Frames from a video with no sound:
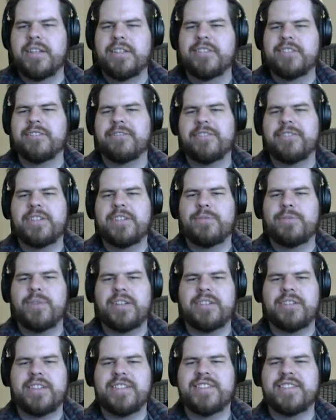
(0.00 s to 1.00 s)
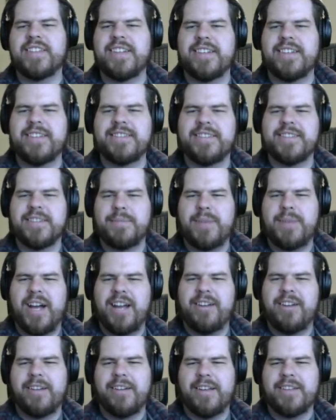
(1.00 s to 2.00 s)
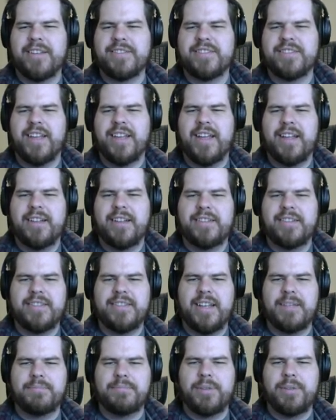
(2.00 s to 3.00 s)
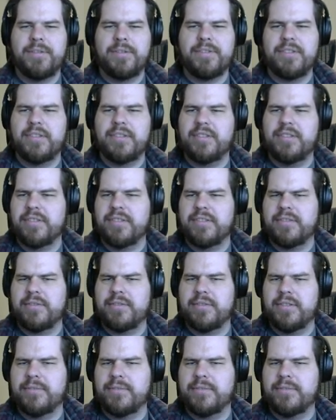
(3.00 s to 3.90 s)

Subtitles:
Your feet quickly sink into the mire and pull...